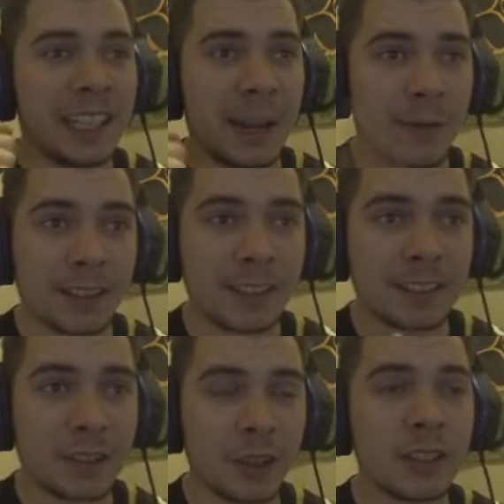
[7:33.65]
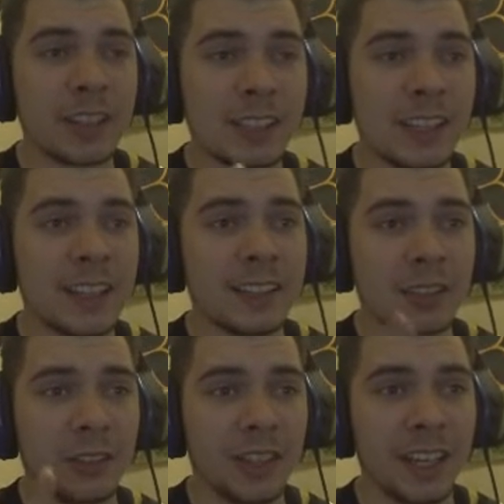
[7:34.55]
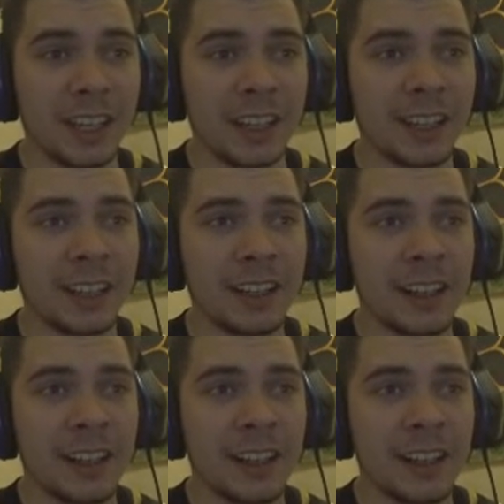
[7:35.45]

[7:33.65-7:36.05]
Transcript: If he's as good as he is on here,